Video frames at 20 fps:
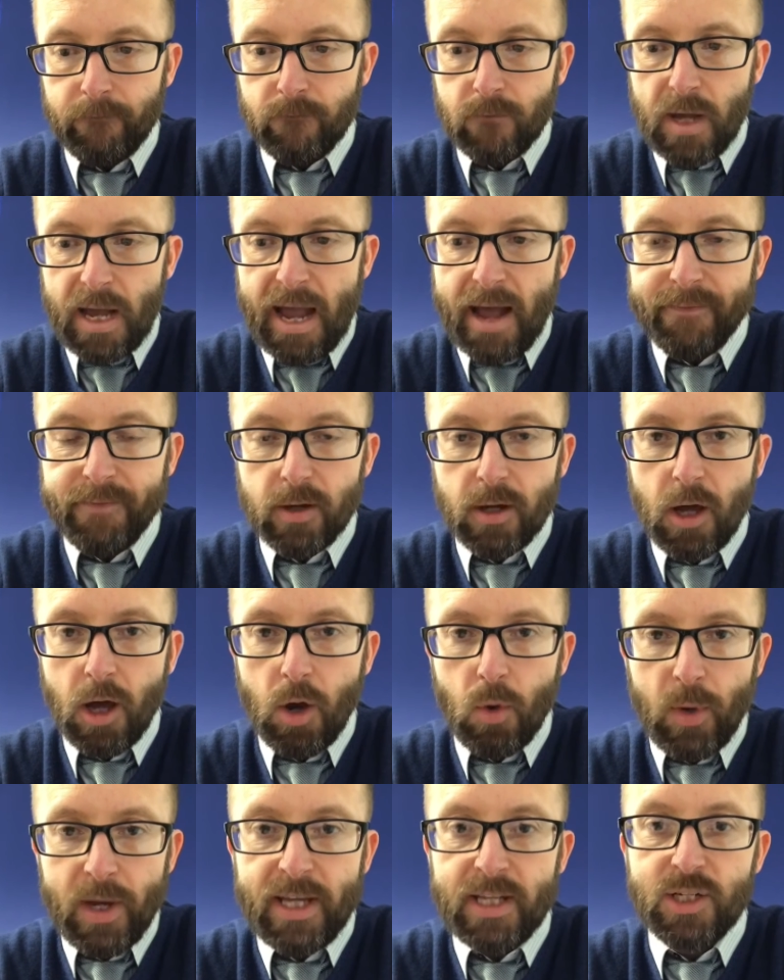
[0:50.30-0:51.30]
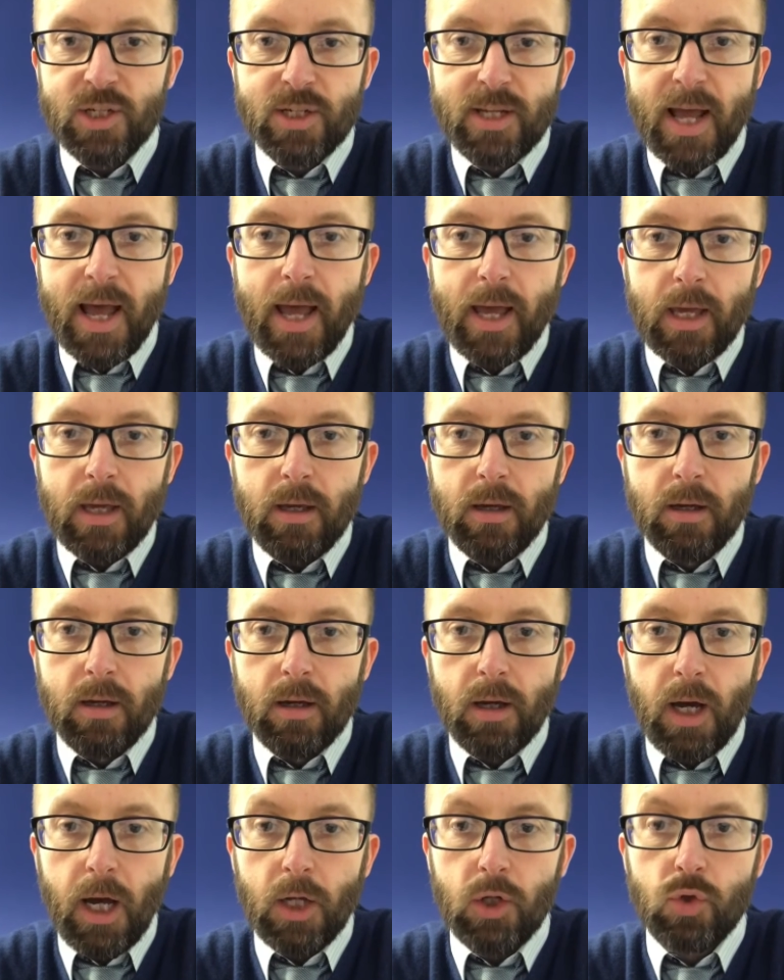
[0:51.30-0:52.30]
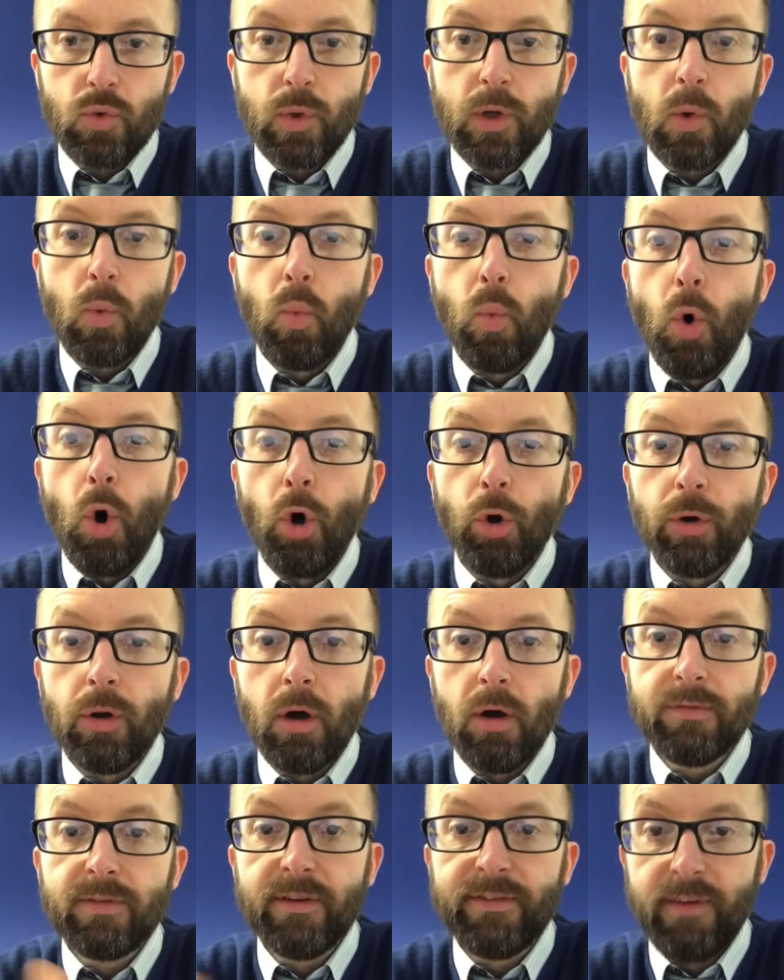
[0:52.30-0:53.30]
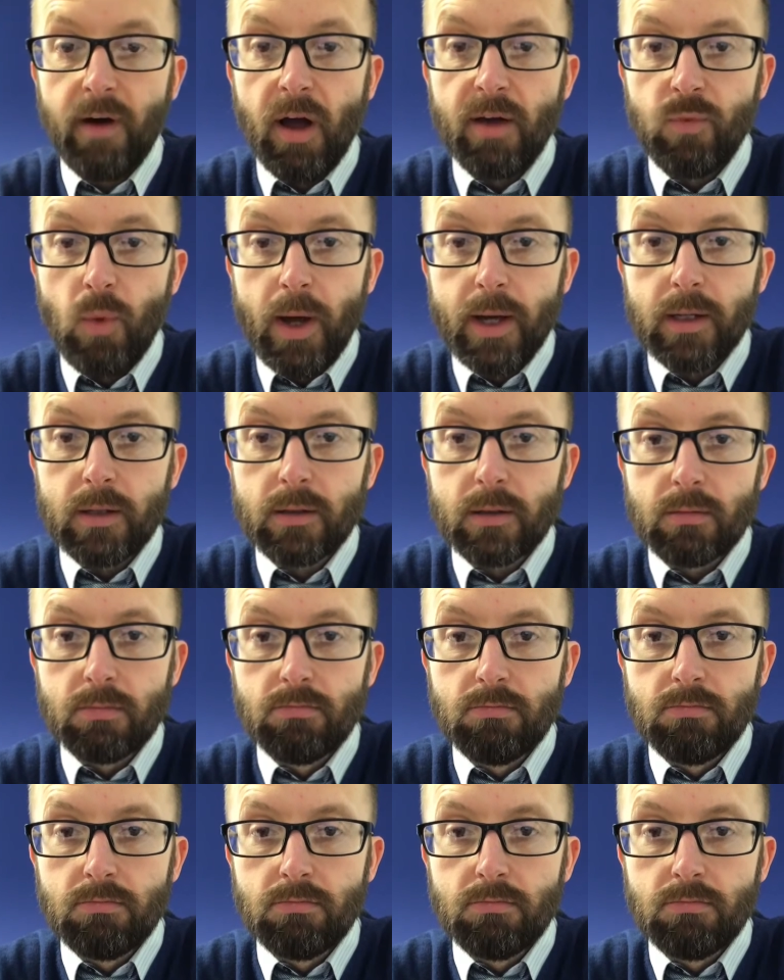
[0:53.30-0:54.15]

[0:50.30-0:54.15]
have a go each day at doing one of the five ways.